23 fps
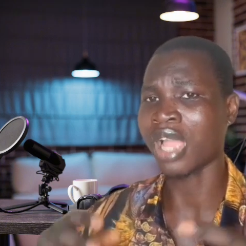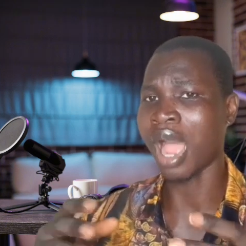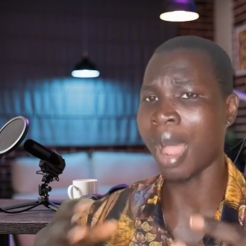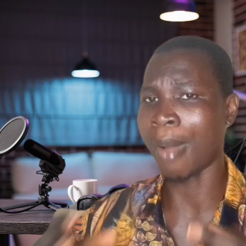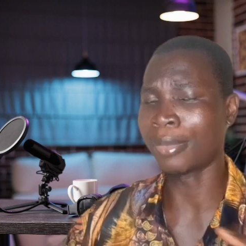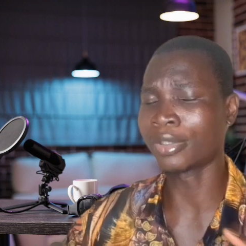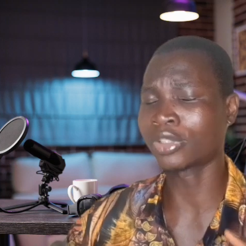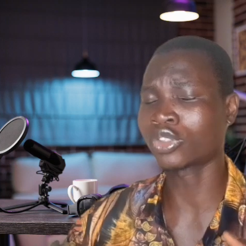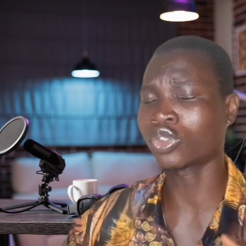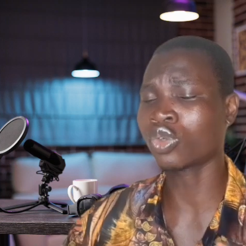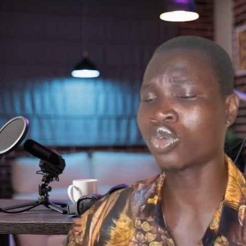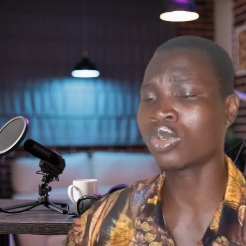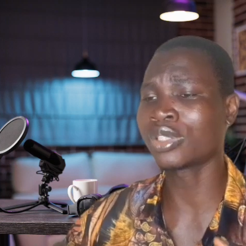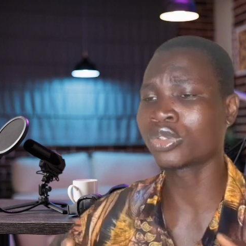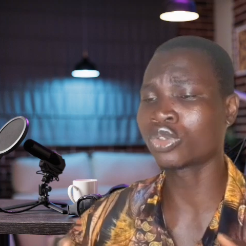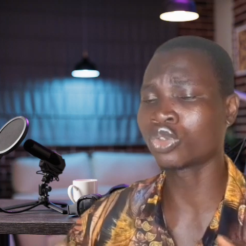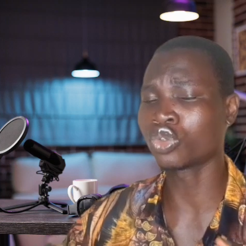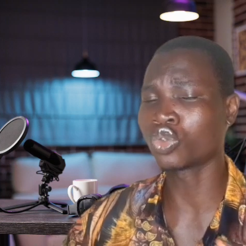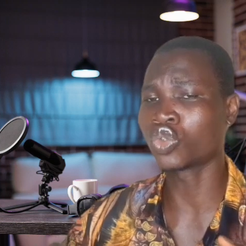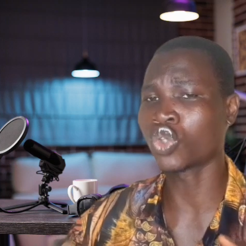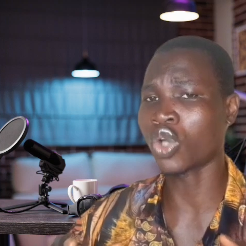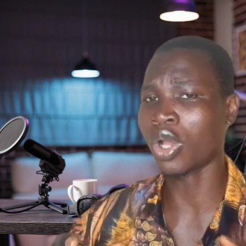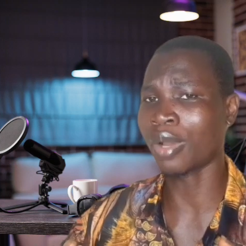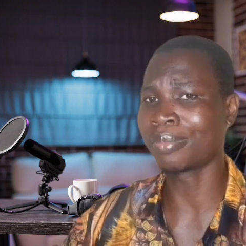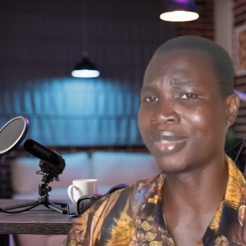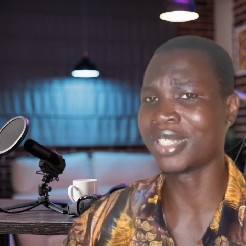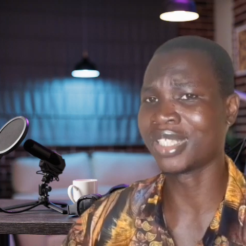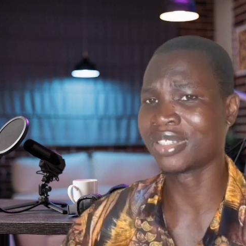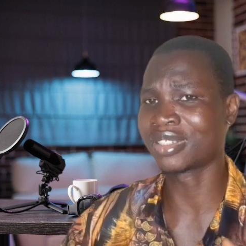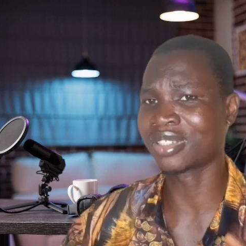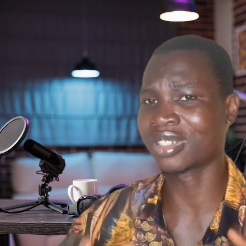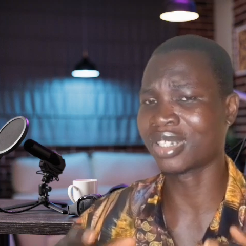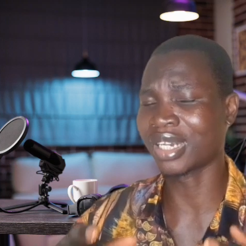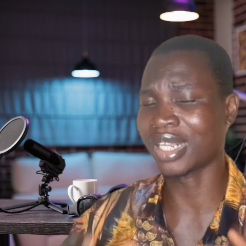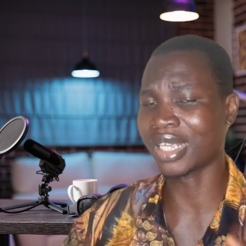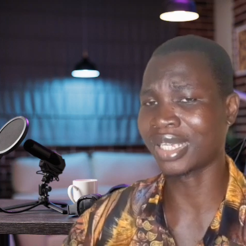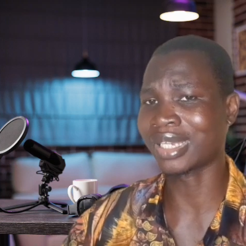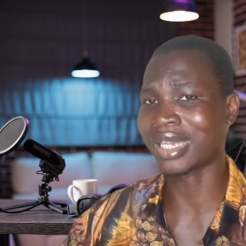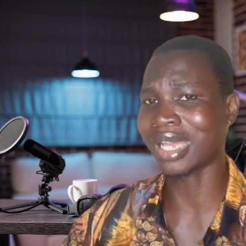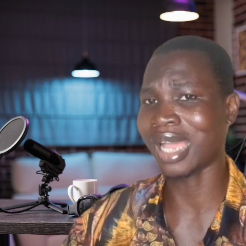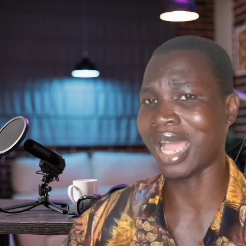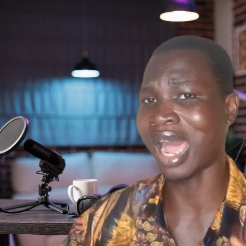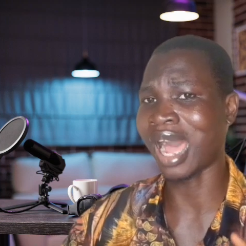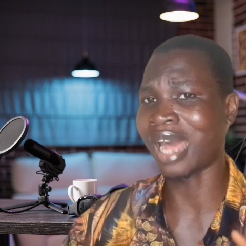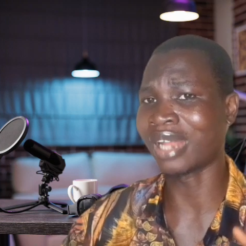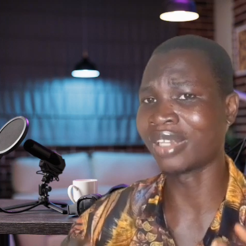I'm also going to drop this
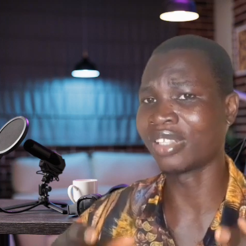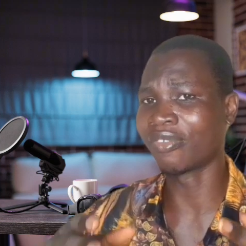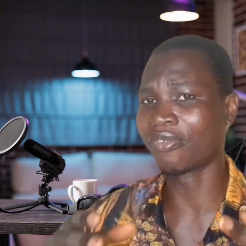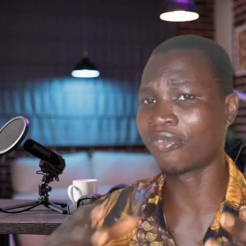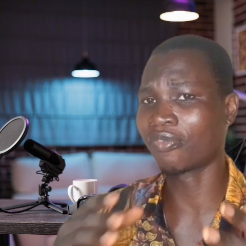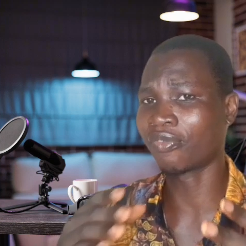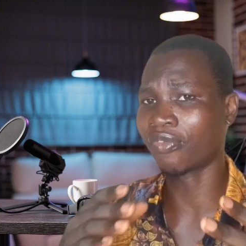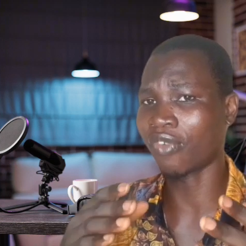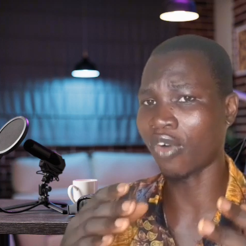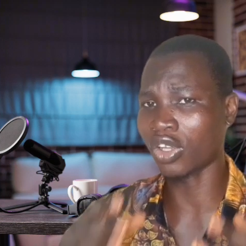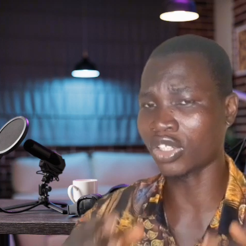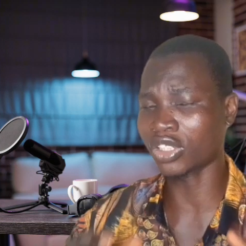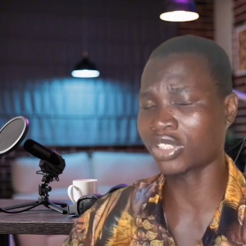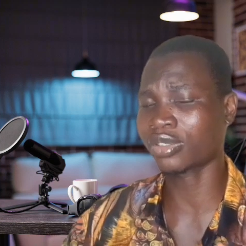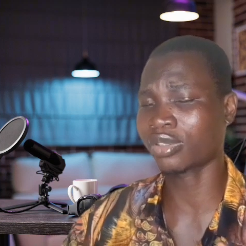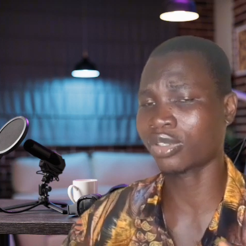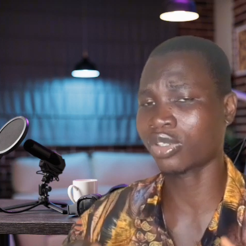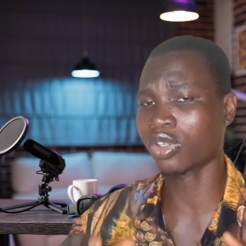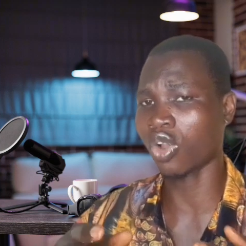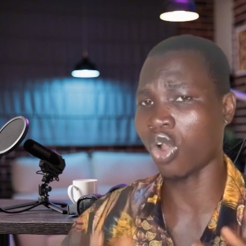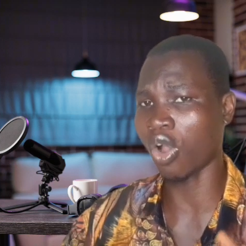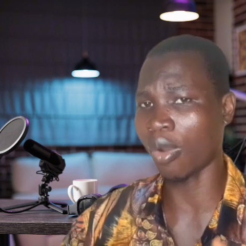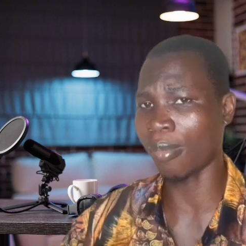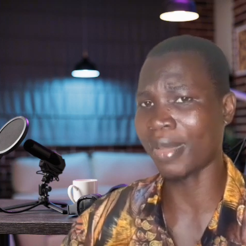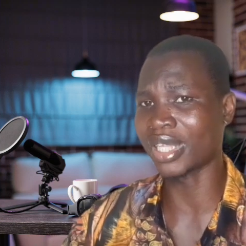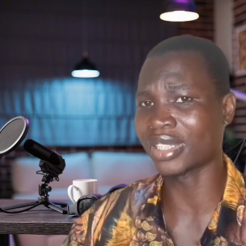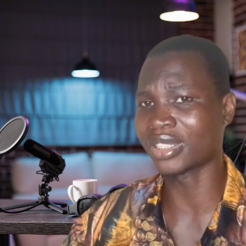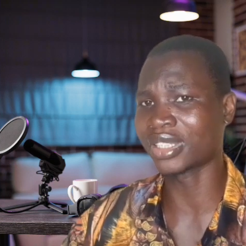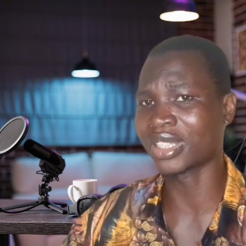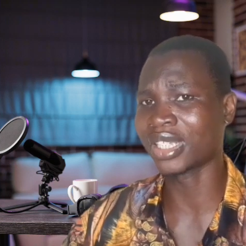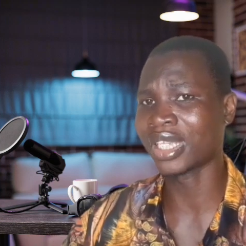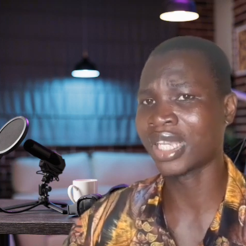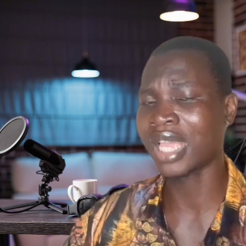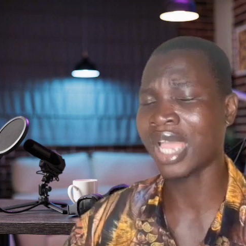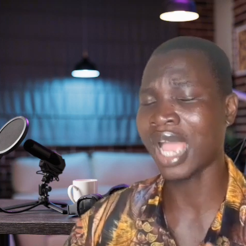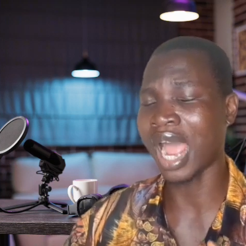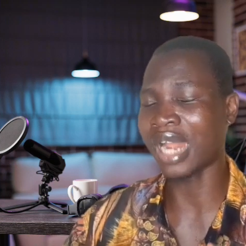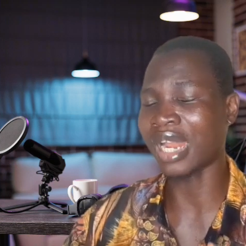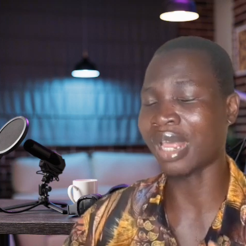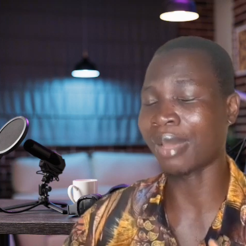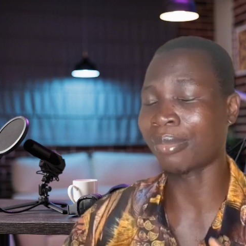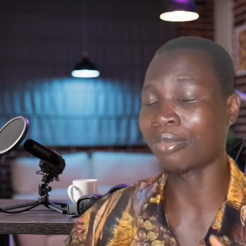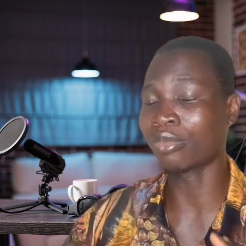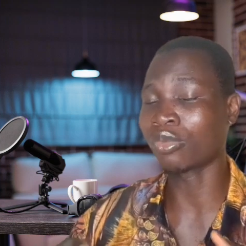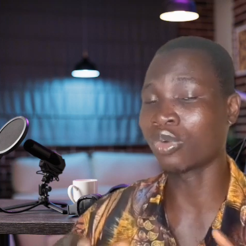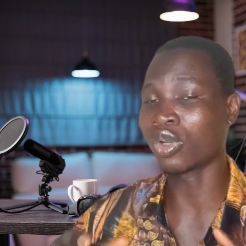link at the first comment, and
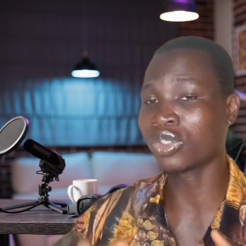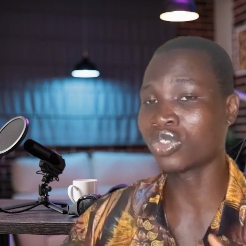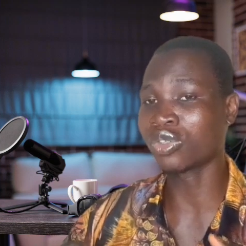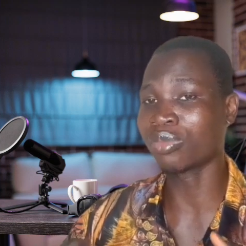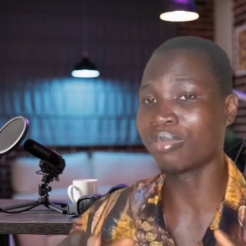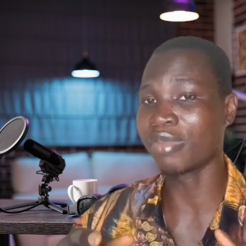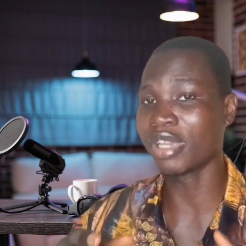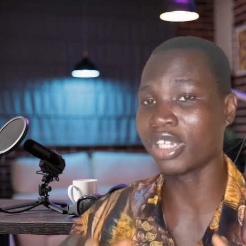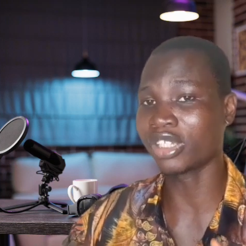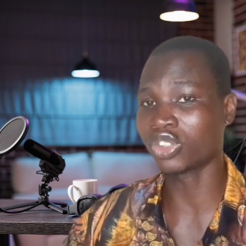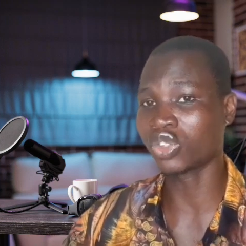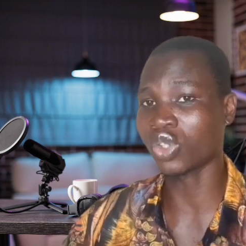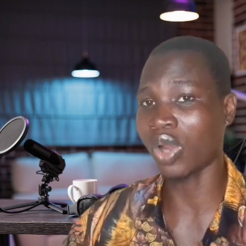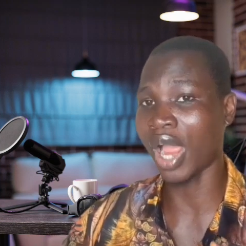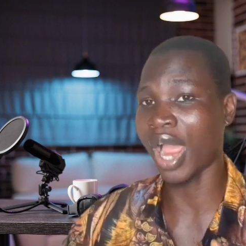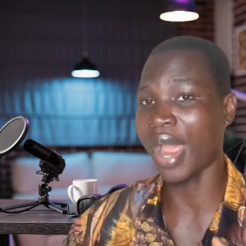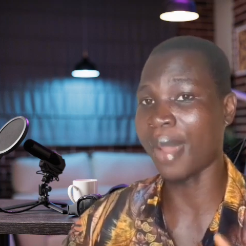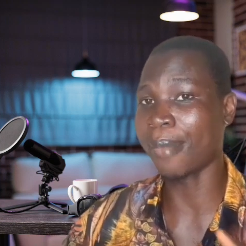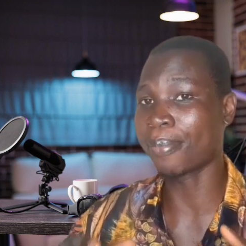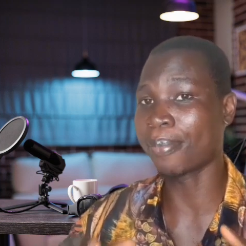I'm going to make sure I